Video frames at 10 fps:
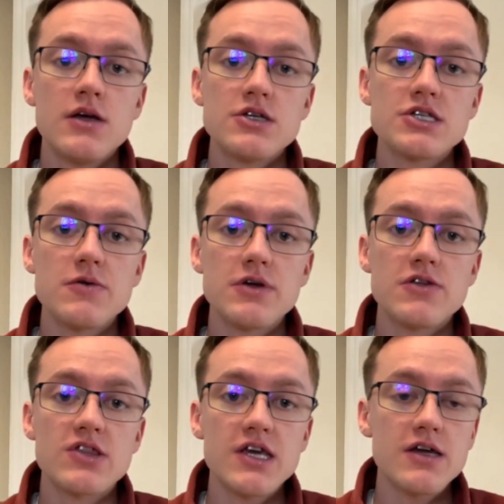See what you
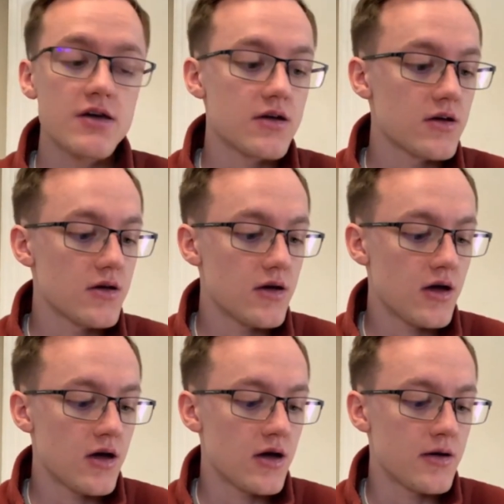think,
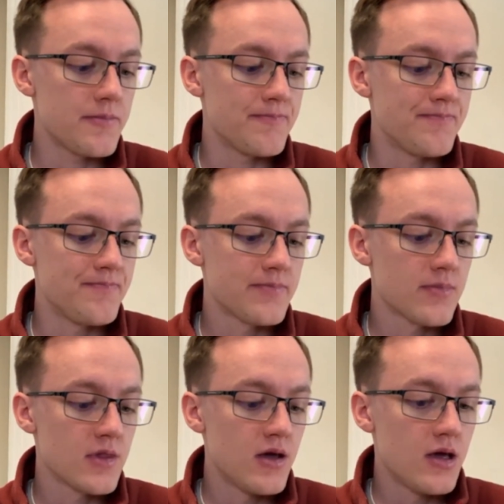and
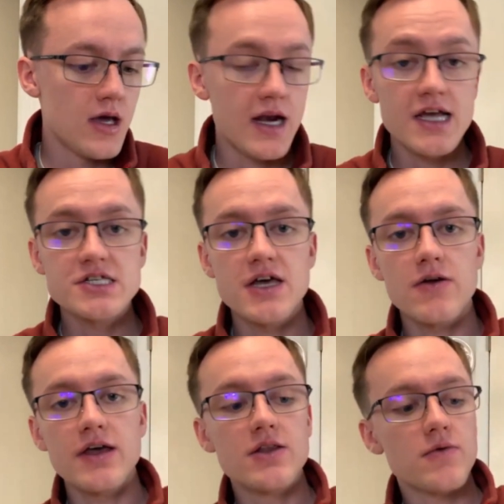I guess
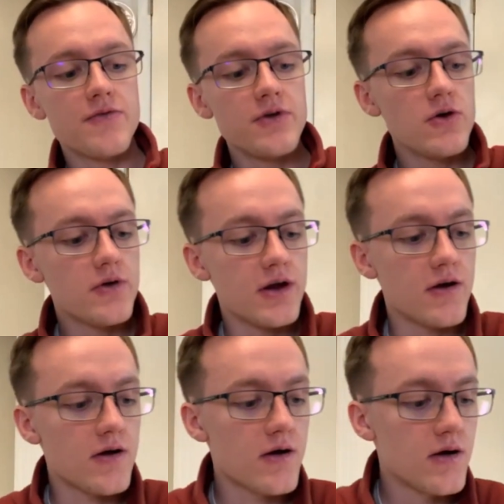that'll end the review
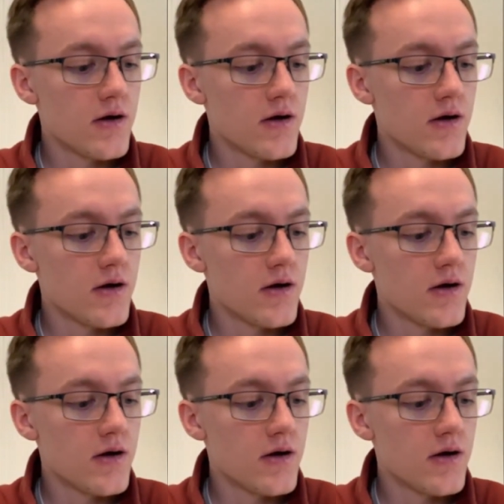here.